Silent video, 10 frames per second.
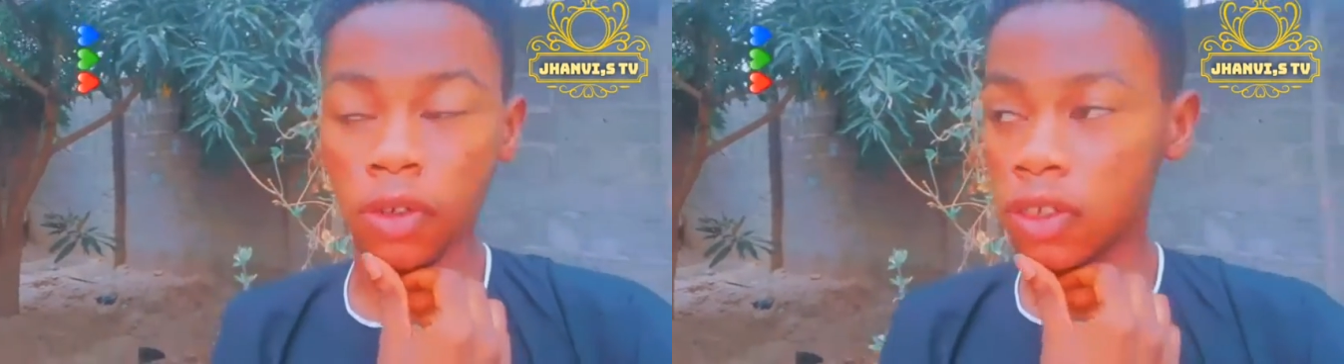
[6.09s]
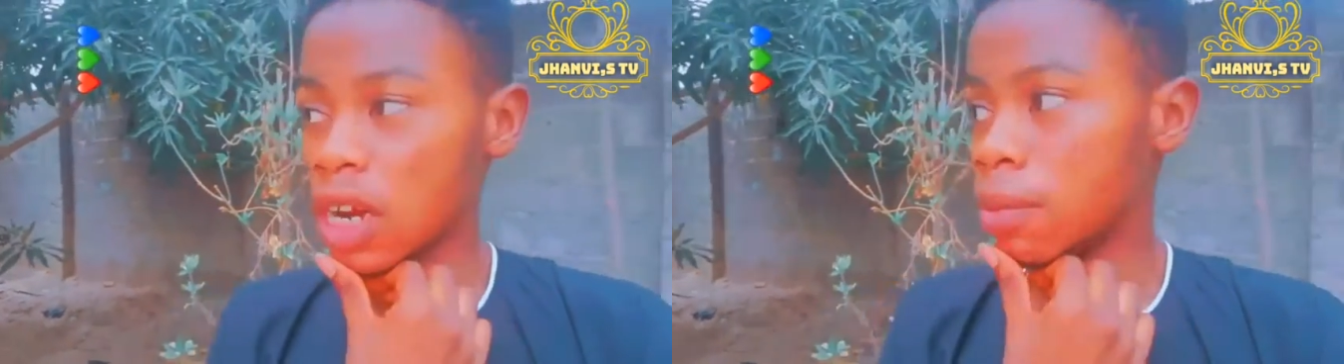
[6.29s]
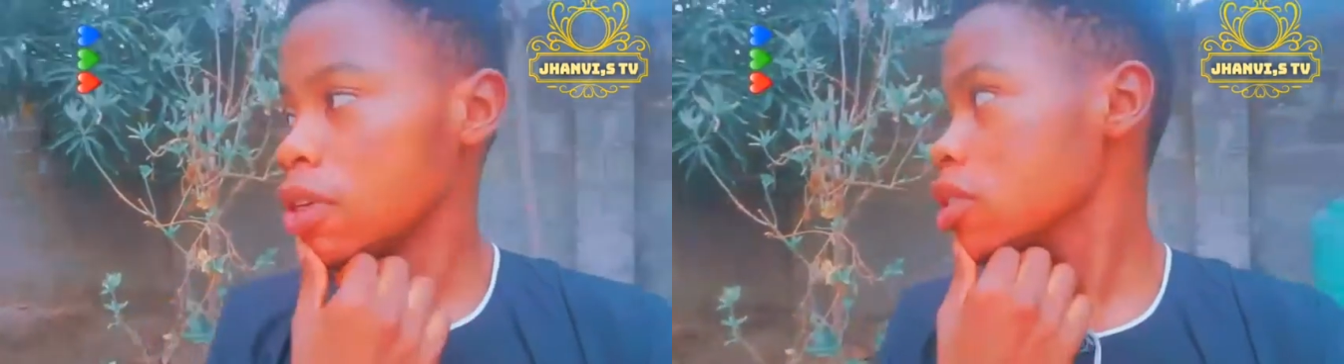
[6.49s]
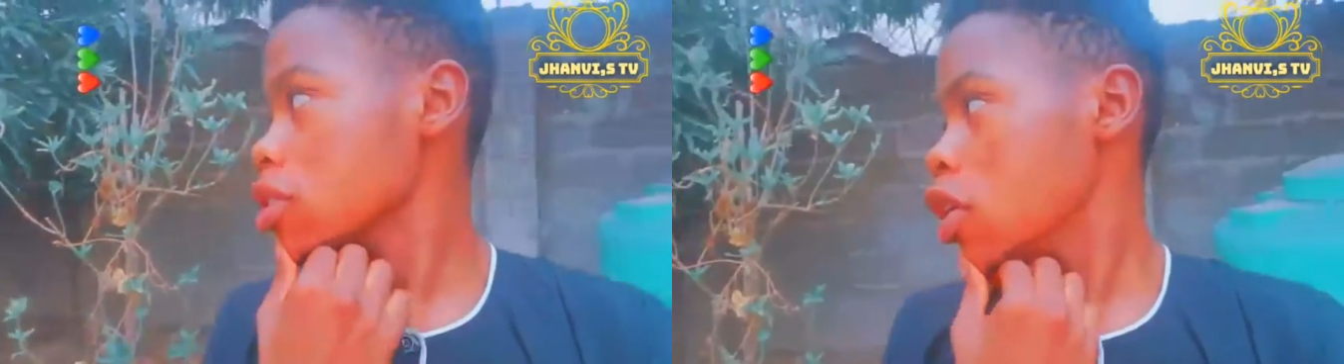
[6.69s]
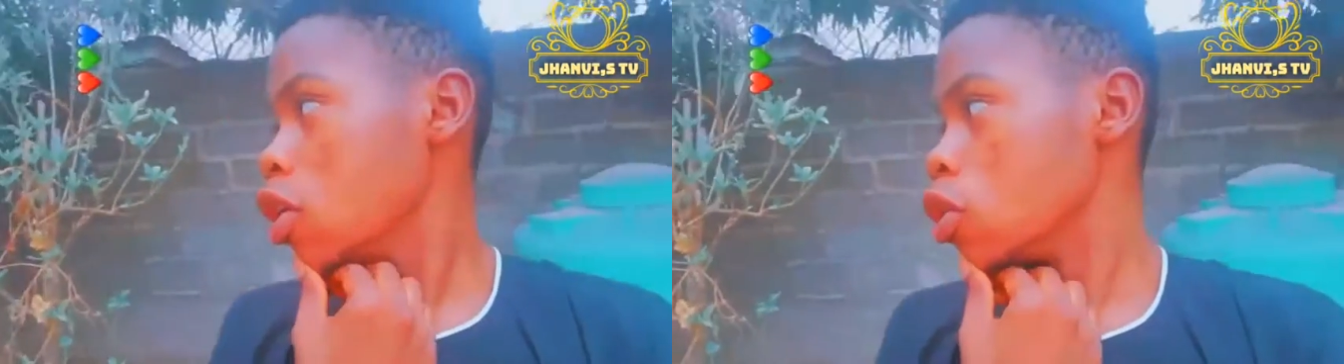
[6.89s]
subscribers.
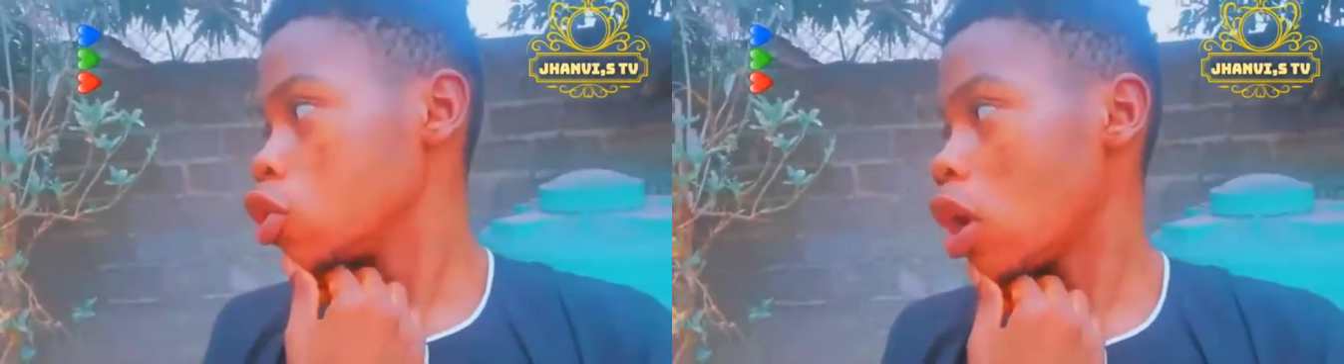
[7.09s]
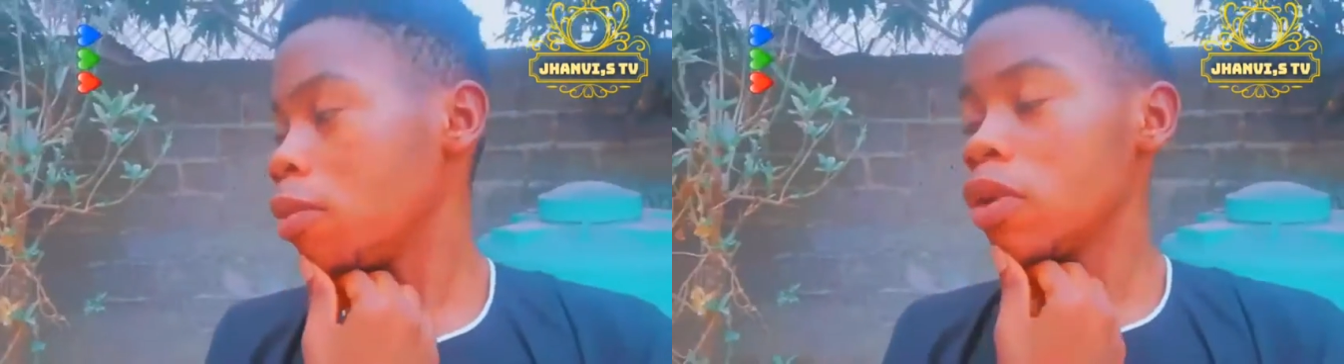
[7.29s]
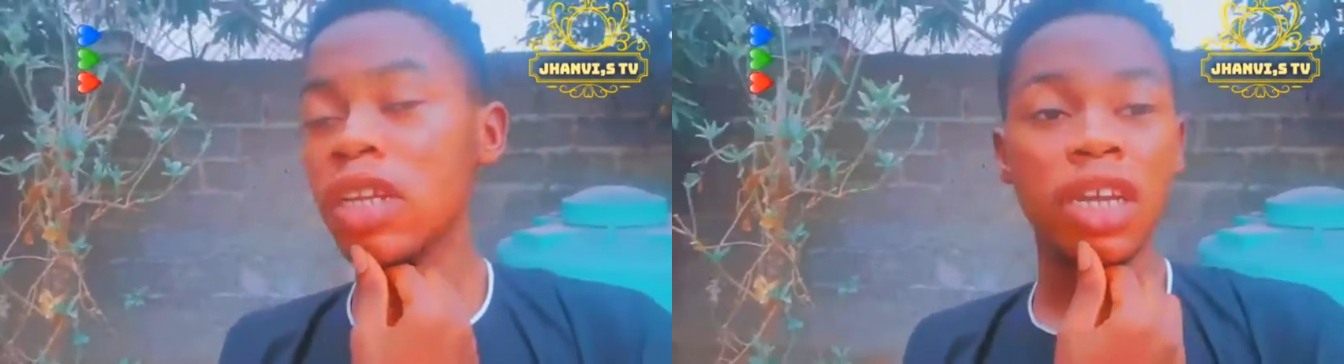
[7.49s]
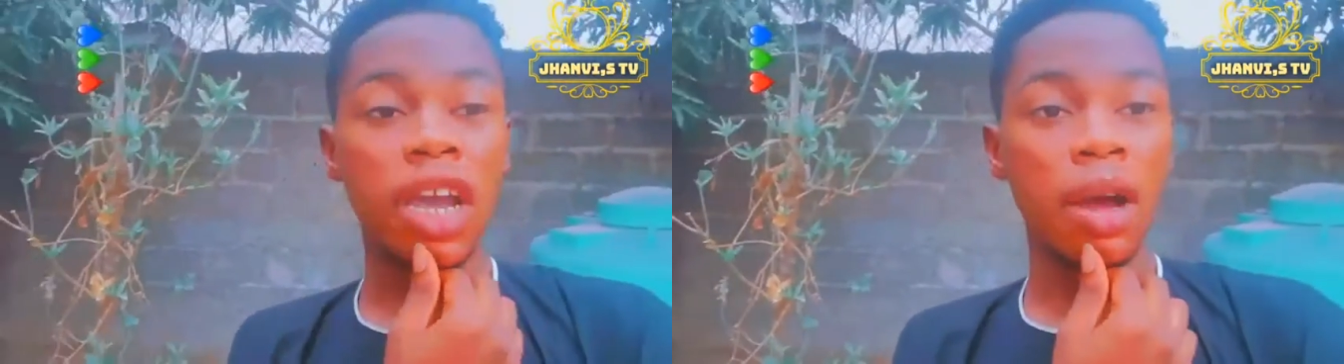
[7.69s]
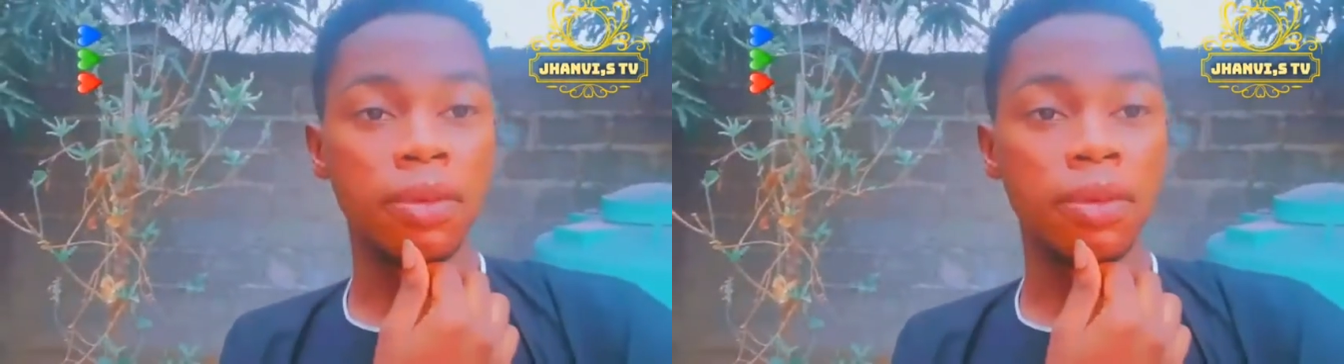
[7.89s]
So I'm really happy,